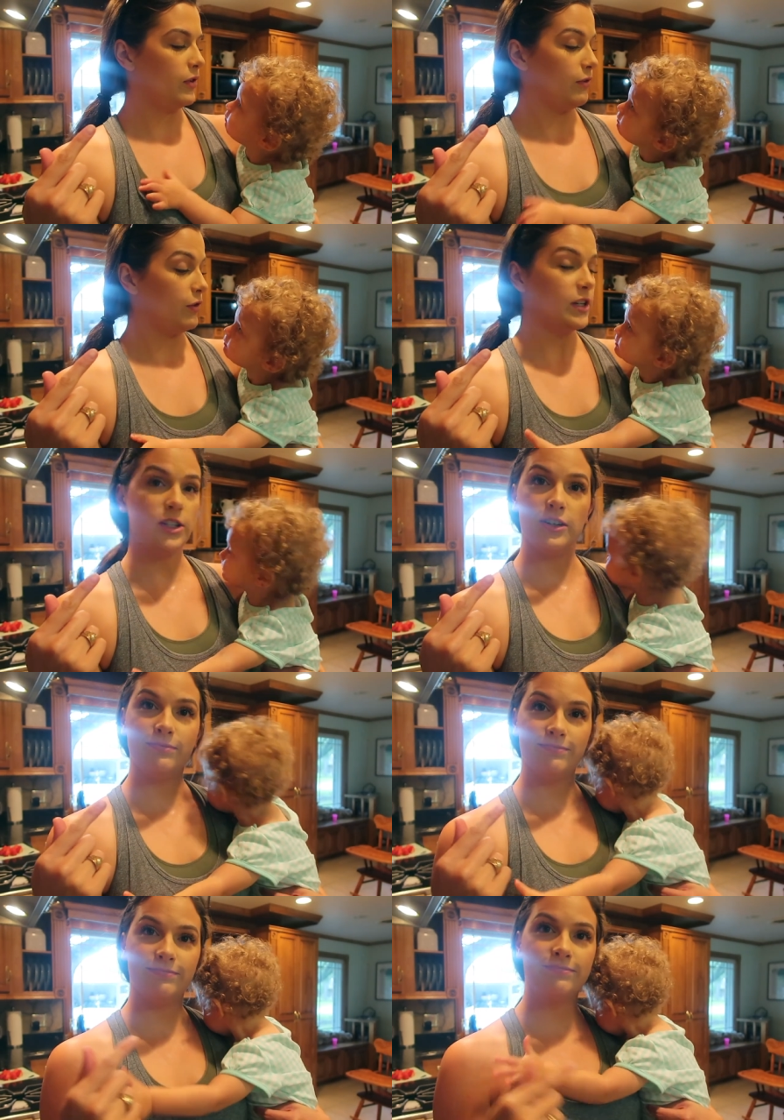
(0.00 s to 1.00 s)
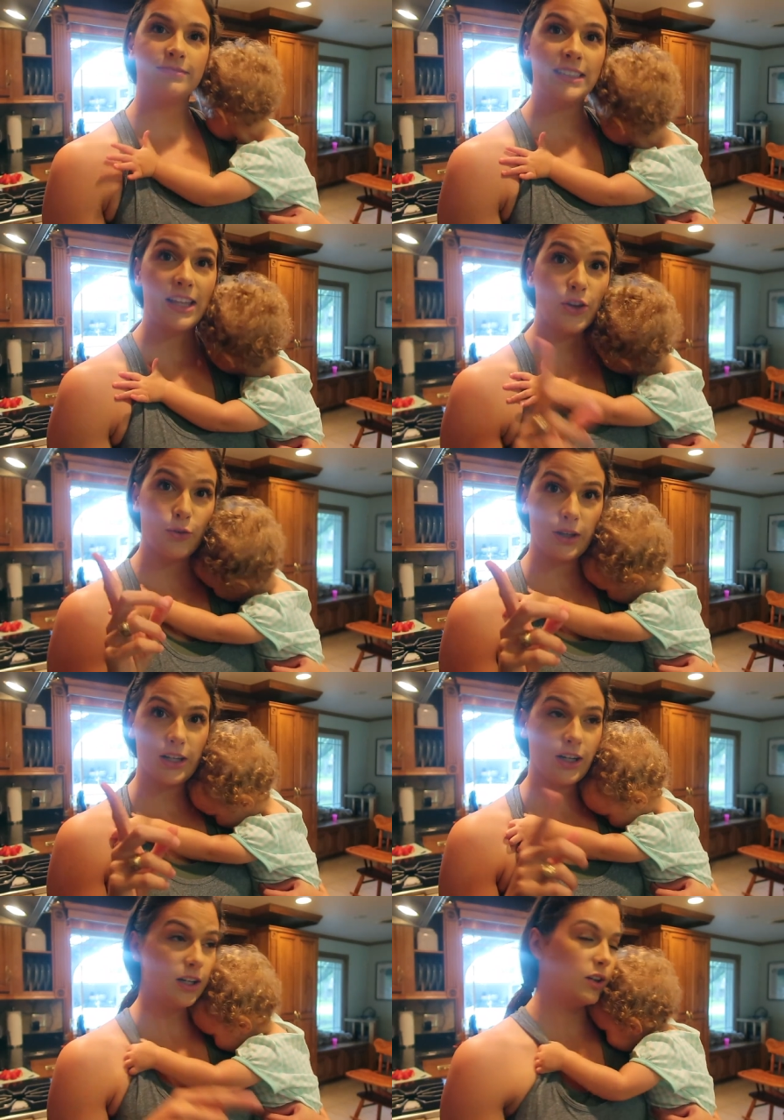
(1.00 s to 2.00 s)
for the freezer. They're
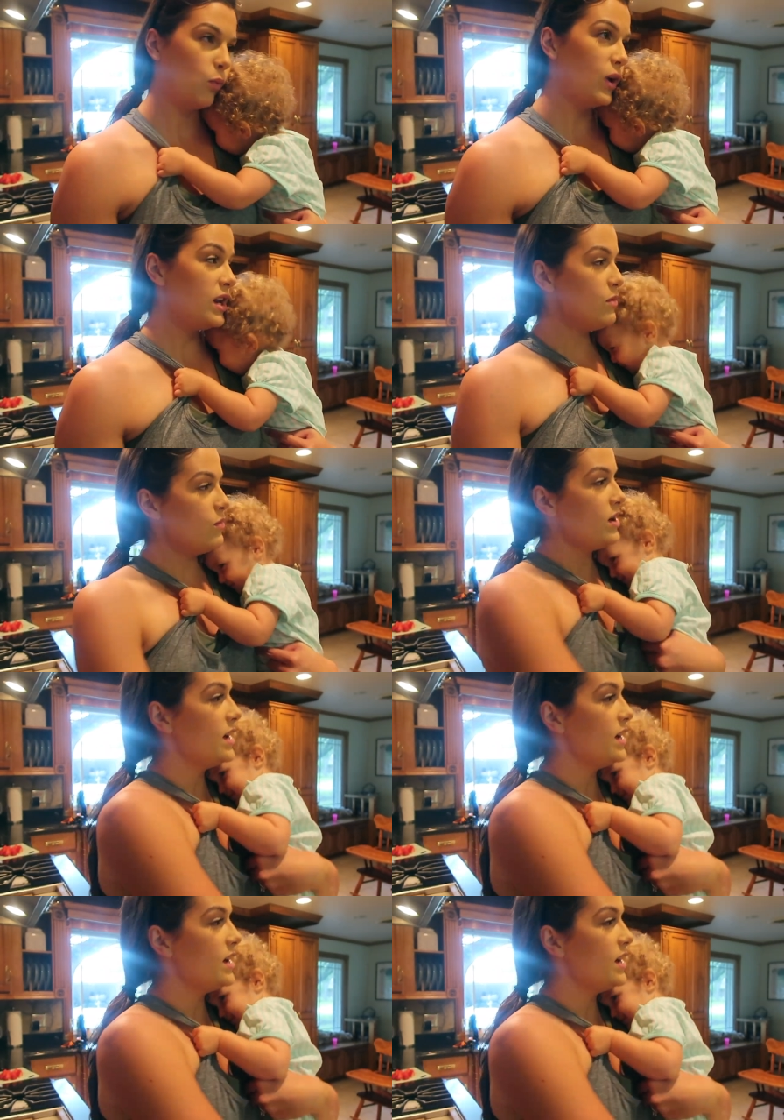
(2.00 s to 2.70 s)
really good. What do you want?